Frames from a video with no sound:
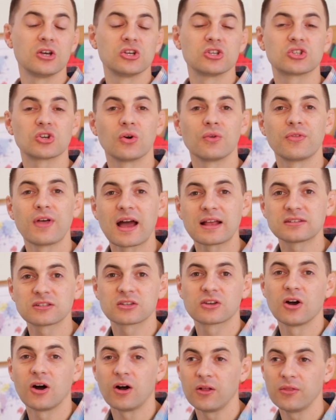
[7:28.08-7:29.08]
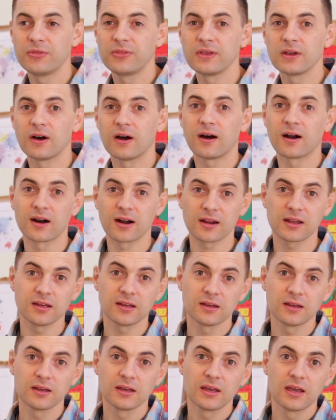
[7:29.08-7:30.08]
So that's called the arc.
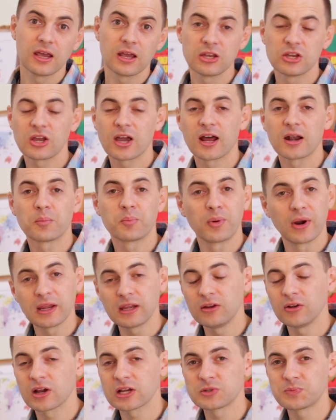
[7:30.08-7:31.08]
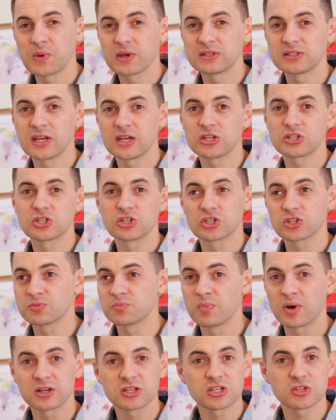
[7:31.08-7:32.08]
And you got to break your expectation as
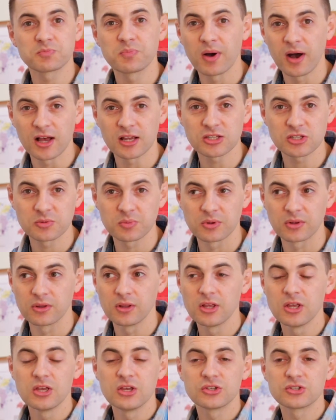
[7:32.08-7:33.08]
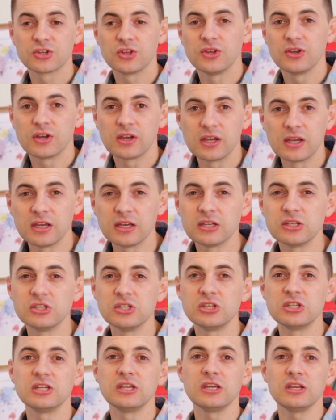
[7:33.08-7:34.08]
much as possible so you can
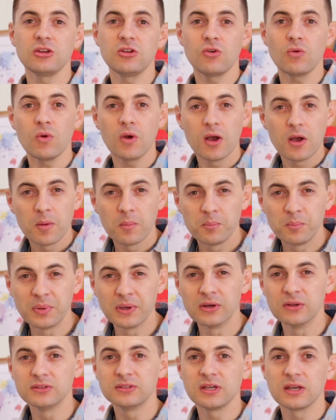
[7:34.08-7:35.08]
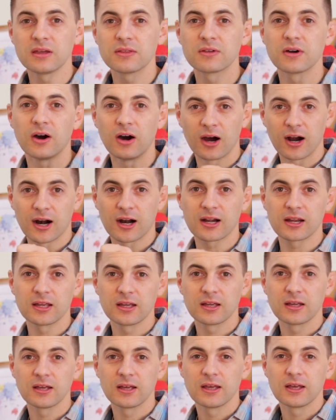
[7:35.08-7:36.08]
continue building the arc
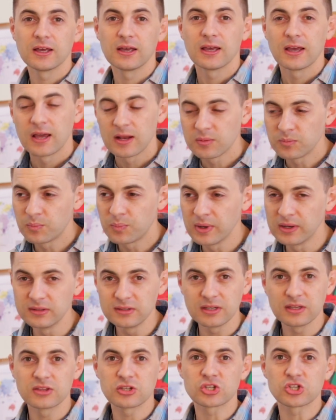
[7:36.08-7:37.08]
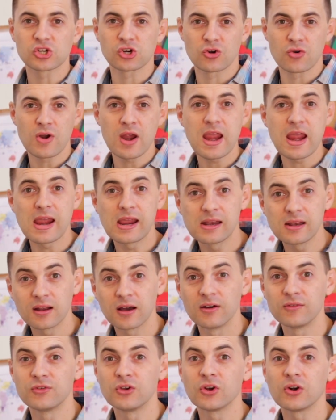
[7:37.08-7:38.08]
and building the train
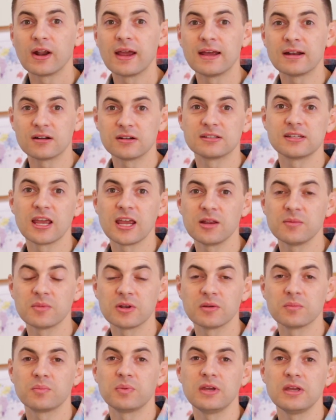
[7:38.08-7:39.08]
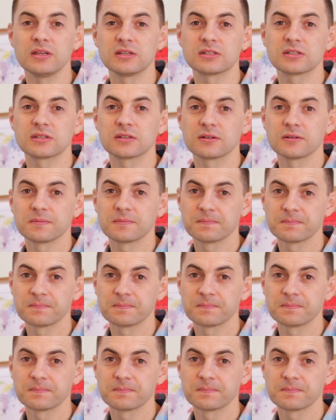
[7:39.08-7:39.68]
of your entertainment piece.